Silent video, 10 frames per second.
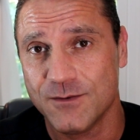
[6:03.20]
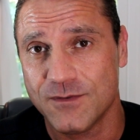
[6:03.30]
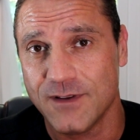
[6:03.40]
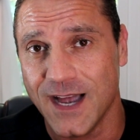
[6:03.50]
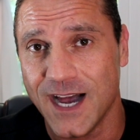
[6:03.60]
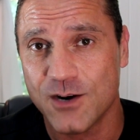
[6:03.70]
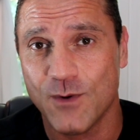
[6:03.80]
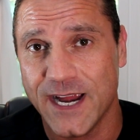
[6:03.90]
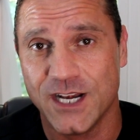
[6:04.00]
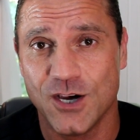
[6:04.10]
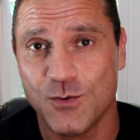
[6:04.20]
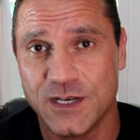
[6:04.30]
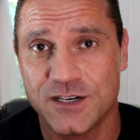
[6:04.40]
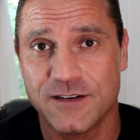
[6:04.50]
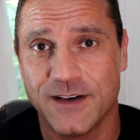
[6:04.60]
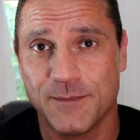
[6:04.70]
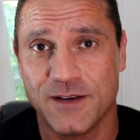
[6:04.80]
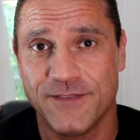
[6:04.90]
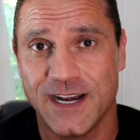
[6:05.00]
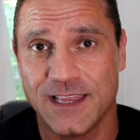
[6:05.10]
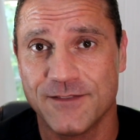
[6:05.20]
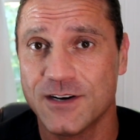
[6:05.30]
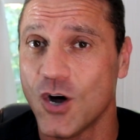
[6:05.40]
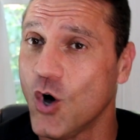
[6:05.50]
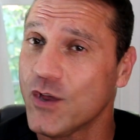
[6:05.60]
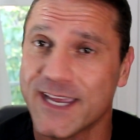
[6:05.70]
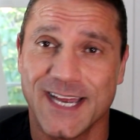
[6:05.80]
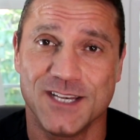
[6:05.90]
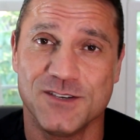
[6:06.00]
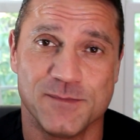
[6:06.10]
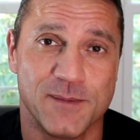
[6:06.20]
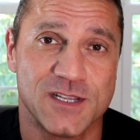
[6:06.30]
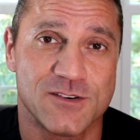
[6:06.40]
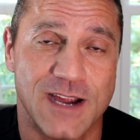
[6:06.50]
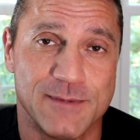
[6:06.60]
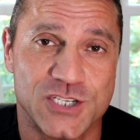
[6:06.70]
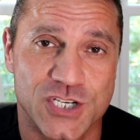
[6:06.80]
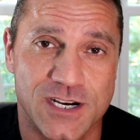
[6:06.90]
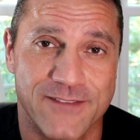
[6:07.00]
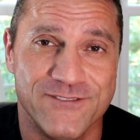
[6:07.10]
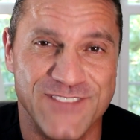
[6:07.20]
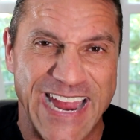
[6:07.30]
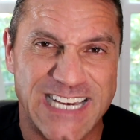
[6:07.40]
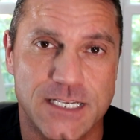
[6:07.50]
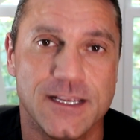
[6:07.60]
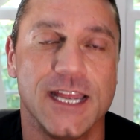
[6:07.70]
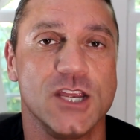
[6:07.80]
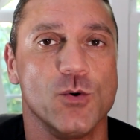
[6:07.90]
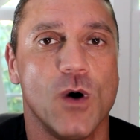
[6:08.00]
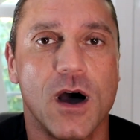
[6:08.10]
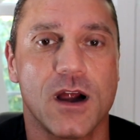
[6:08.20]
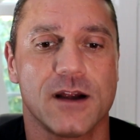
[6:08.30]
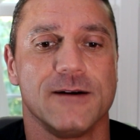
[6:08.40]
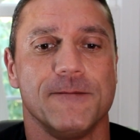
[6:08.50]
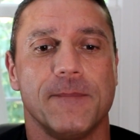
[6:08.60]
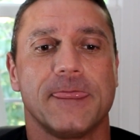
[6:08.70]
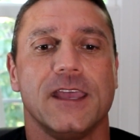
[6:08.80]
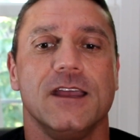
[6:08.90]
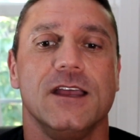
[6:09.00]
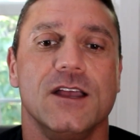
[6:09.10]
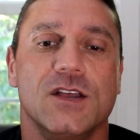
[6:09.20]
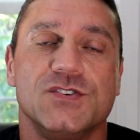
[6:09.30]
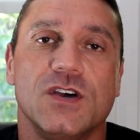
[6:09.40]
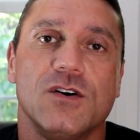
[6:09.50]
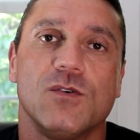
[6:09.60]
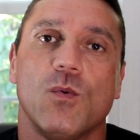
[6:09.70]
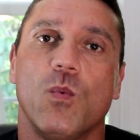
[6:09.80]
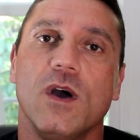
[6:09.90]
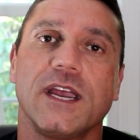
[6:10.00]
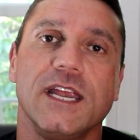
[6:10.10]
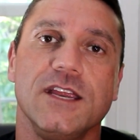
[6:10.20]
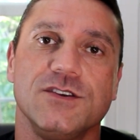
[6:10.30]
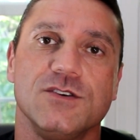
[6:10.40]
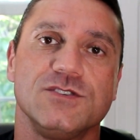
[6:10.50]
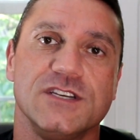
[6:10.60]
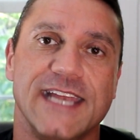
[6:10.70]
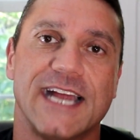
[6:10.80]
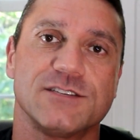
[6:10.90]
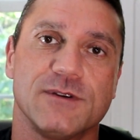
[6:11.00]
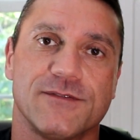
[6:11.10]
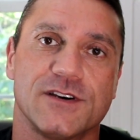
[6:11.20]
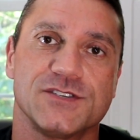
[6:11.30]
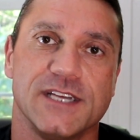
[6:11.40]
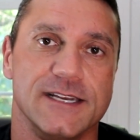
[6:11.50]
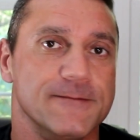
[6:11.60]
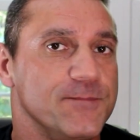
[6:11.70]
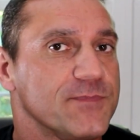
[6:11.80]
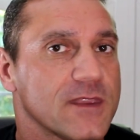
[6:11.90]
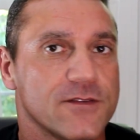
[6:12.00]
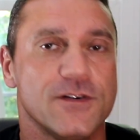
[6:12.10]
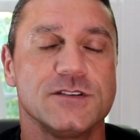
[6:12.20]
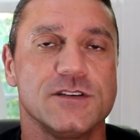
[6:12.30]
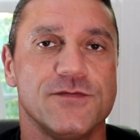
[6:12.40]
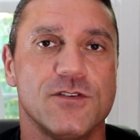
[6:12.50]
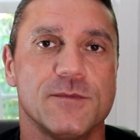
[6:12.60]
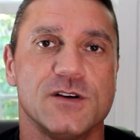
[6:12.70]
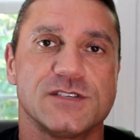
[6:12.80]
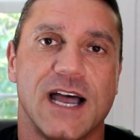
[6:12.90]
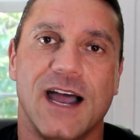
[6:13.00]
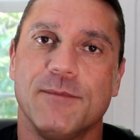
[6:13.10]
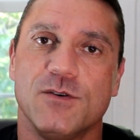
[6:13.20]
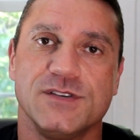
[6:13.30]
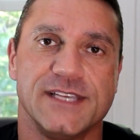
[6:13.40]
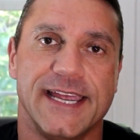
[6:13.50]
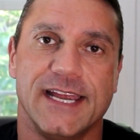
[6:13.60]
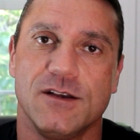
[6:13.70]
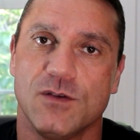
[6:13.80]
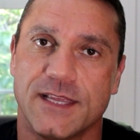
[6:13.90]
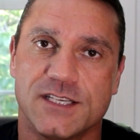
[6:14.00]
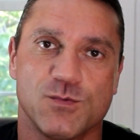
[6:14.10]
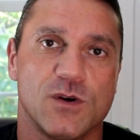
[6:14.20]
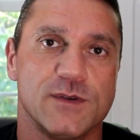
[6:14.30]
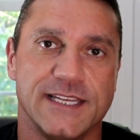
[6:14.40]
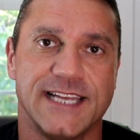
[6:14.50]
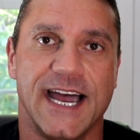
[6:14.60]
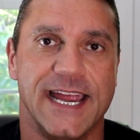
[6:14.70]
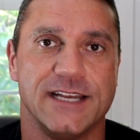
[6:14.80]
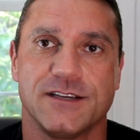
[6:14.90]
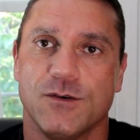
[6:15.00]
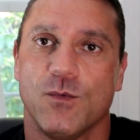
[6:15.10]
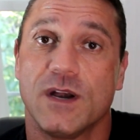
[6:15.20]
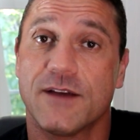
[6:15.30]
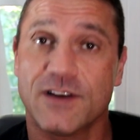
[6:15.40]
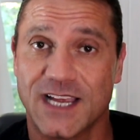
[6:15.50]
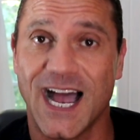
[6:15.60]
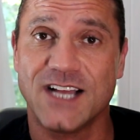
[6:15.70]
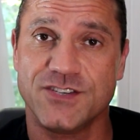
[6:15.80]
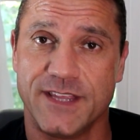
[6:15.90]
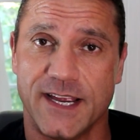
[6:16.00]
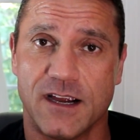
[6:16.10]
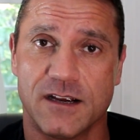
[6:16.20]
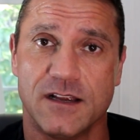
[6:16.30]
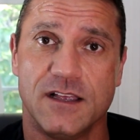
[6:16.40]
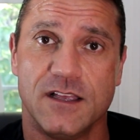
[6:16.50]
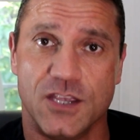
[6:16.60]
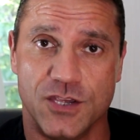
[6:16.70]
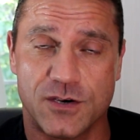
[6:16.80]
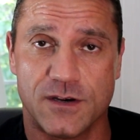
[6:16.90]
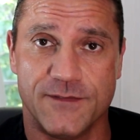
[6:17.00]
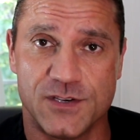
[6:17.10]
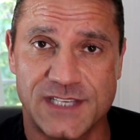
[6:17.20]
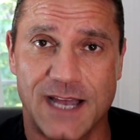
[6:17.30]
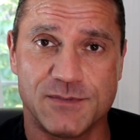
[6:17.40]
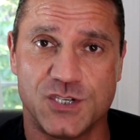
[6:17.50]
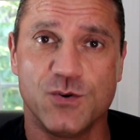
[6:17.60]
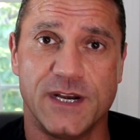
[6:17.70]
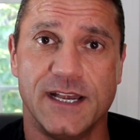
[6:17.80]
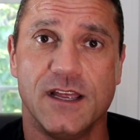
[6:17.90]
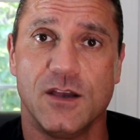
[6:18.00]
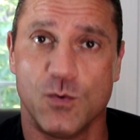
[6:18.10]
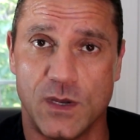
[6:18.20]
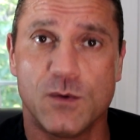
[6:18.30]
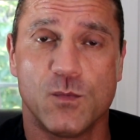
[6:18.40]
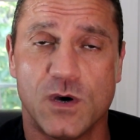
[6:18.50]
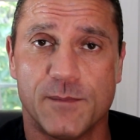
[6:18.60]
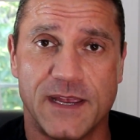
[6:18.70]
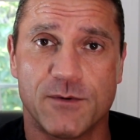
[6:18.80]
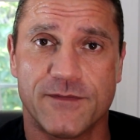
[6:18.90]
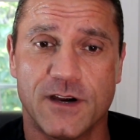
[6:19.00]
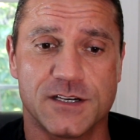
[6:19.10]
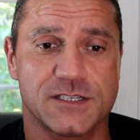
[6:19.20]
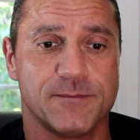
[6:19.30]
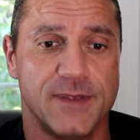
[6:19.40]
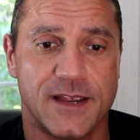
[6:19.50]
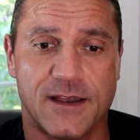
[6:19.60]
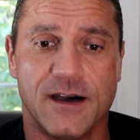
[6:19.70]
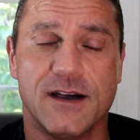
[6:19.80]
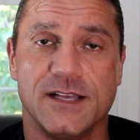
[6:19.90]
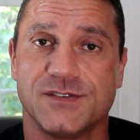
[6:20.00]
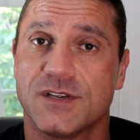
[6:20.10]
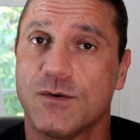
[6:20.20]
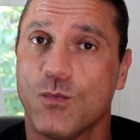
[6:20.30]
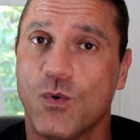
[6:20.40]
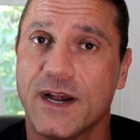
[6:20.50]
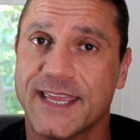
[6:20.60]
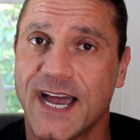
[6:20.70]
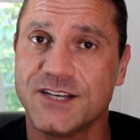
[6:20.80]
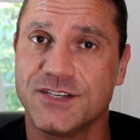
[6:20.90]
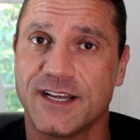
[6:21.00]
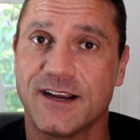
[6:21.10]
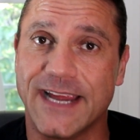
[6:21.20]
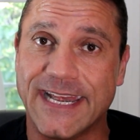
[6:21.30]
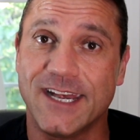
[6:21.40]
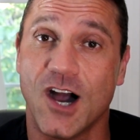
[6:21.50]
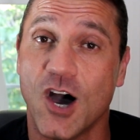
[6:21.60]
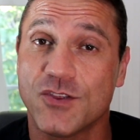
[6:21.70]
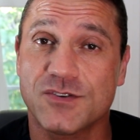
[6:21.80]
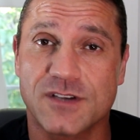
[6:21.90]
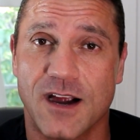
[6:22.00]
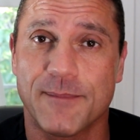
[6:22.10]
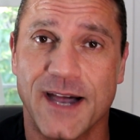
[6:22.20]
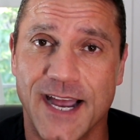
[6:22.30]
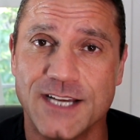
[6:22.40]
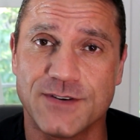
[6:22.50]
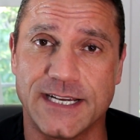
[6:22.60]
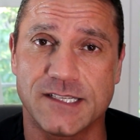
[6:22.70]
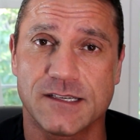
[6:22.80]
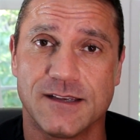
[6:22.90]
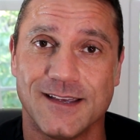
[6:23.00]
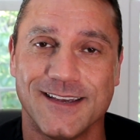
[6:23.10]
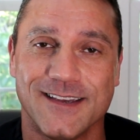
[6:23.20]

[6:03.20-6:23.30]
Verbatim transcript: do I know when you're developing fatty liver? All you gotta do is be able to grab a chunk of fat, and you are. So what can you do to naturally reverse it? First and foremost, I'm always saying, let's work with a diet. Whatever got you there, you could, if you stop doing, it will be reversed, because what got you there, eating all those carbohydrates.